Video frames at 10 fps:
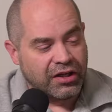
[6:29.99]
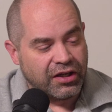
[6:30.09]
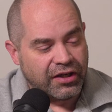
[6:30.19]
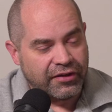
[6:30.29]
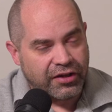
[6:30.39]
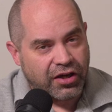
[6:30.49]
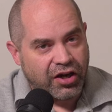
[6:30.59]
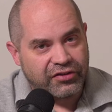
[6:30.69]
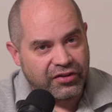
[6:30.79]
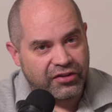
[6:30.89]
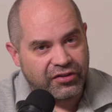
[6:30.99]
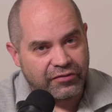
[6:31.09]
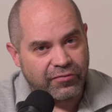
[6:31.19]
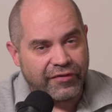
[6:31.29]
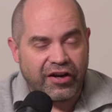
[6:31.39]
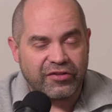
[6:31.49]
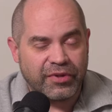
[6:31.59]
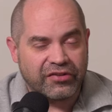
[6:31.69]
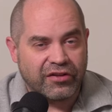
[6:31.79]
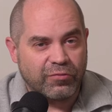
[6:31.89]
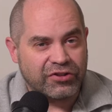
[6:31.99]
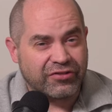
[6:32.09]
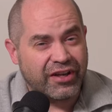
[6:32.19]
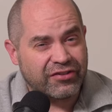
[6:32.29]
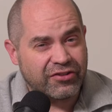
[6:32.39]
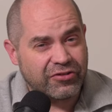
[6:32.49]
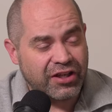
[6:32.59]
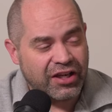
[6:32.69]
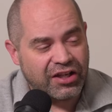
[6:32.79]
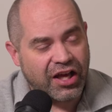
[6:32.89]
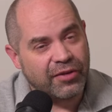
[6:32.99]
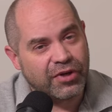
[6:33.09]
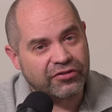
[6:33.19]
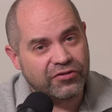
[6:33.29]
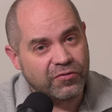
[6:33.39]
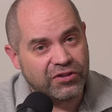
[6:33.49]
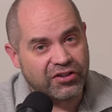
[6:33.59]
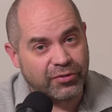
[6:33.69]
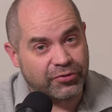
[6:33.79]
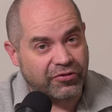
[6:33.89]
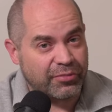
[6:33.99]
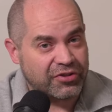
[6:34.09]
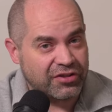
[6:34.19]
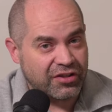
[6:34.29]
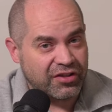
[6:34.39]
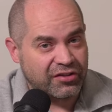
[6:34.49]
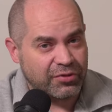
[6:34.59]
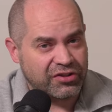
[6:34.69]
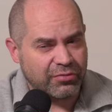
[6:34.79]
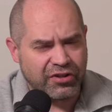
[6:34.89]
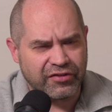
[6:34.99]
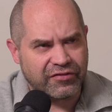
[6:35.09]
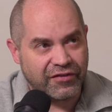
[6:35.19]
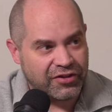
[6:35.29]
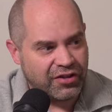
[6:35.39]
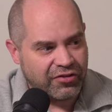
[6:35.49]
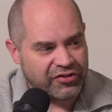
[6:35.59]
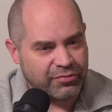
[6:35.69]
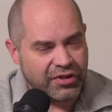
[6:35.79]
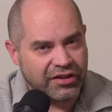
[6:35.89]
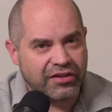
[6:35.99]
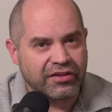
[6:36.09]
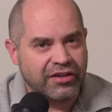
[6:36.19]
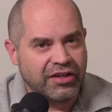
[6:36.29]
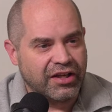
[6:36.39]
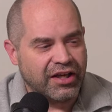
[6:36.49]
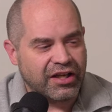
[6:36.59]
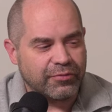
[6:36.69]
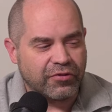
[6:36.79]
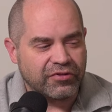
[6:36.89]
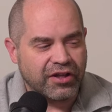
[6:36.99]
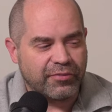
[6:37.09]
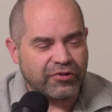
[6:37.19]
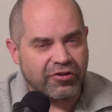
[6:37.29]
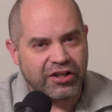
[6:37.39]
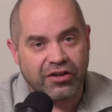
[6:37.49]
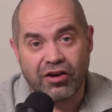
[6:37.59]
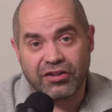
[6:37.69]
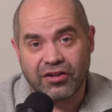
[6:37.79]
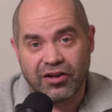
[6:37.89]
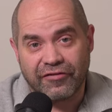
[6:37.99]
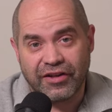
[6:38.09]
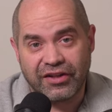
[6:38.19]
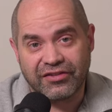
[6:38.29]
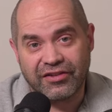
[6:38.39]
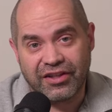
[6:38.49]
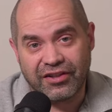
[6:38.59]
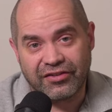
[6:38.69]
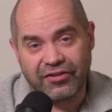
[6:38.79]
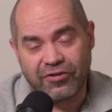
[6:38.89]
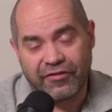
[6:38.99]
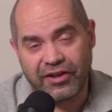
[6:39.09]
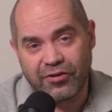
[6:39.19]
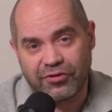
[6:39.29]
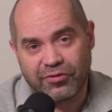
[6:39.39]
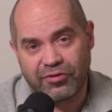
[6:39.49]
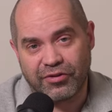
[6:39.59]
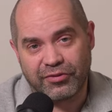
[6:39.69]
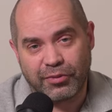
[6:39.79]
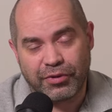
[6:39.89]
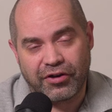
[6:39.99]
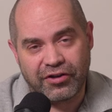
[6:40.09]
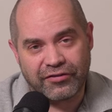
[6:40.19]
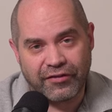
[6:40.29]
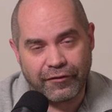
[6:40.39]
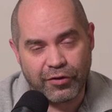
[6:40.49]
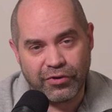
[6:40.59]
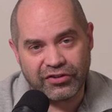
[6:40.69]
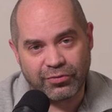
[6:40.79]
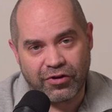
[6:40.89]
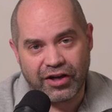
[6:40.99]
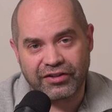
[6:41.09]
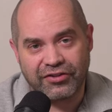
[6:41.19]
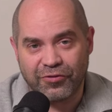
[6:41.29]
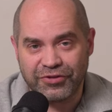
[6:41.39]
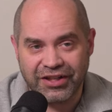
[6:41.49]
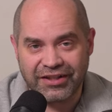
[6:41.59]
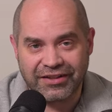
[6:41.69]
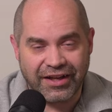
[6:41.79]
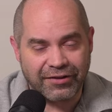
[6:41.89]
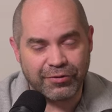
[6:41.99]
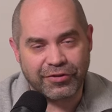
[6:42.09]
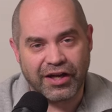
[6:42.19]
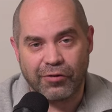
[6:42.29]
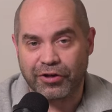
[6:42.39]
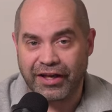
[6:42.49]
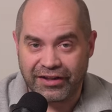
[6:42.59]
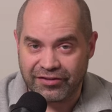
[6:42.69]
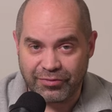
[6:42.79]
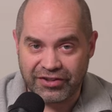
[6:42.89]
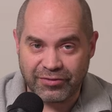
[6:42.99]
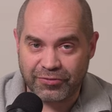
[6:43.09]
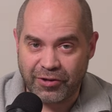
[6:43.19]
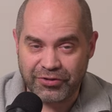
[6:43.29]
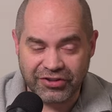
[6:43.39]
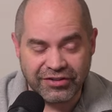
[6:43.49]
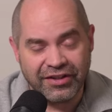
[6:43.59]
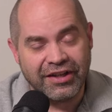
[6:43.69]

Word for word: Uh, the cost of the software varies based on which license you get. I'm actually doing the subscription on this, which I believe is fifty dollars a month, and I'm, I'm turning it on and off as needed. So if I go through a period of a few months where I don't need it, I, go, I will cancel my subscription,